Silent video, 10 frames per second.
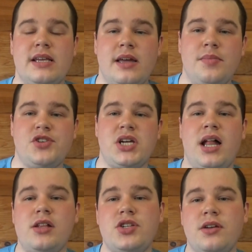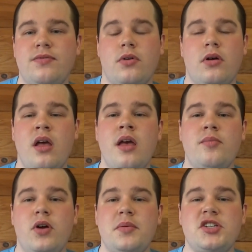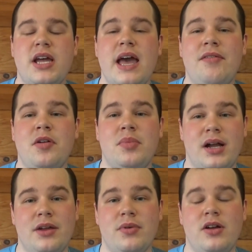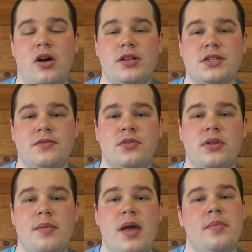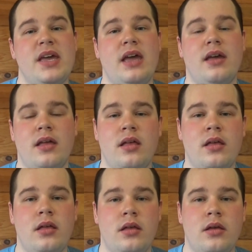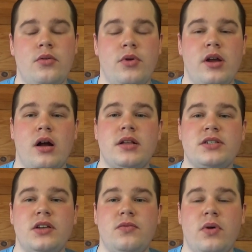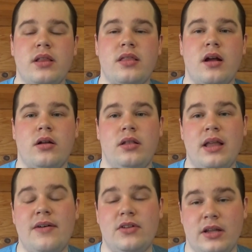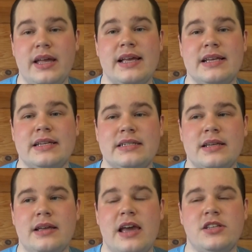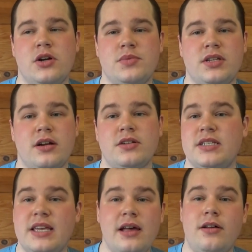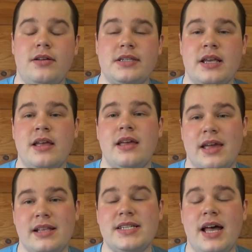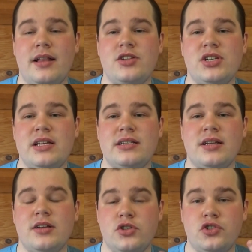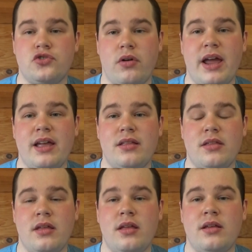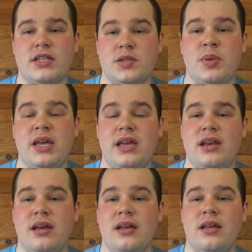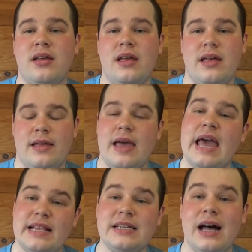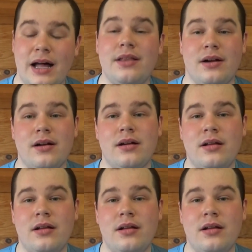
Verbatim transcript: and can be challenging for pretty much everybody, regardless of who they may be, regardless of what their level is in terms of their skills, intelligence, strength, speed, and other